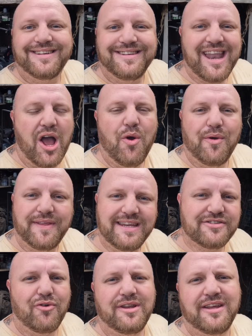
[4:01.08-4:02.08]
Now,
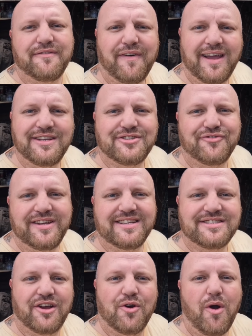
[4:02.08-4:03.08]
these are only advisories,
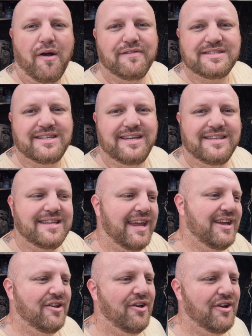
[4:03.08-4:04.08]
so obviously
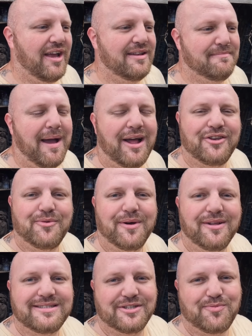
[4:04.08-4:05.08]
take a look at
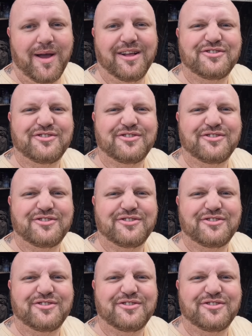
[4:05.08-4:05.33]
manuals as well.